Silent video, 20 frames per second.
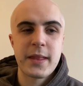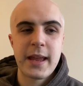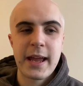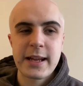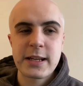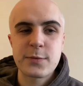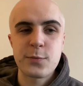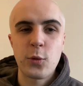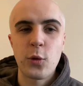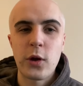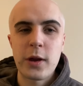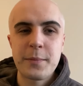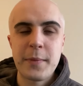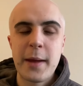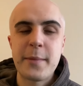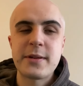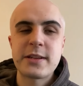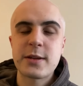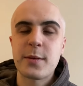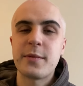exploit
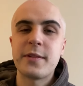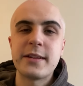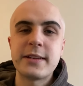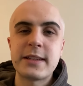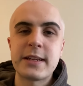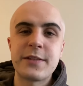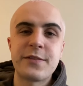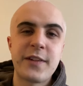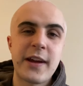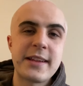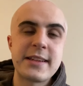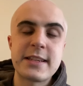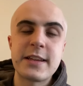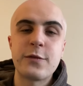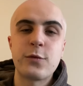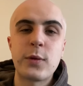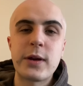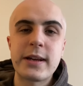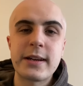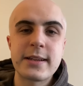maybe some of the
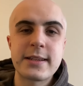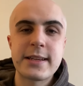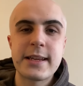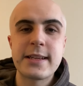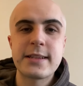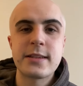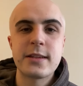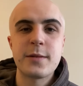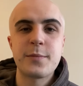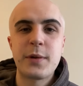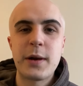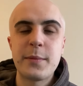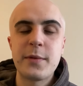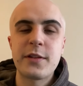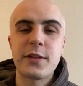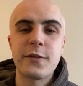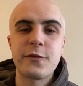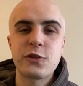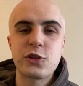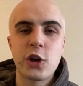defensive weaknesses that
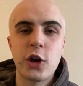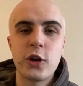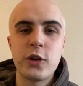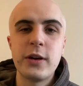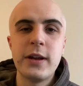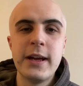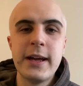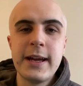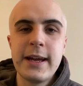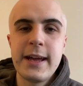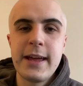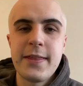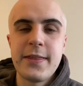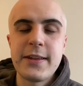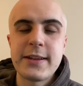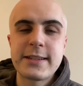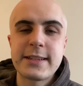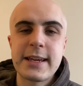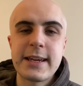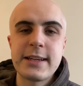Plymouth have shown
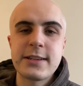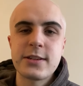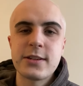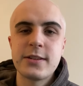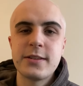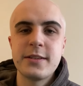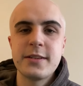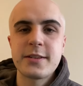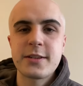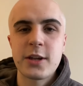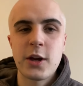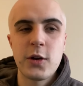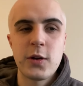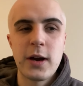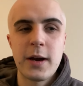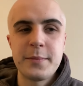this season. So